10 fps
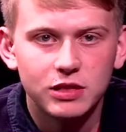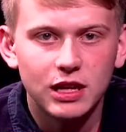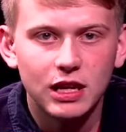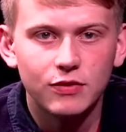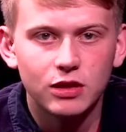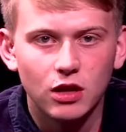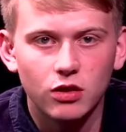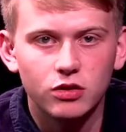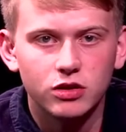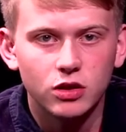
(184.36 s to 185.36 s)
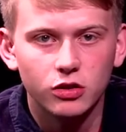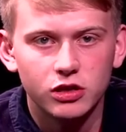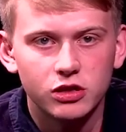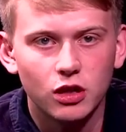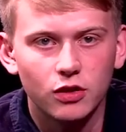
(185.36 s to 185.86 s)
that even though the
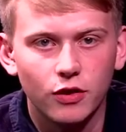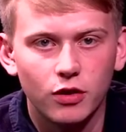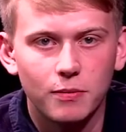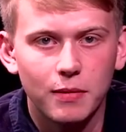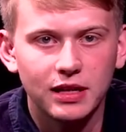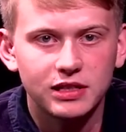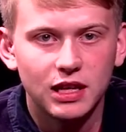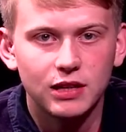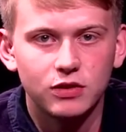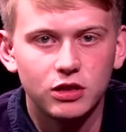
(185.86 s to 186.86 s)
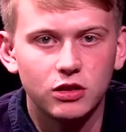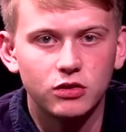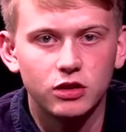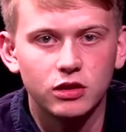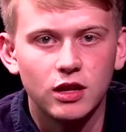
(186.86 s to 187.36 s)
Scottish no vote may save the
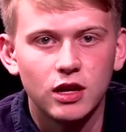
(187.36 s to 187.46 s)
Union,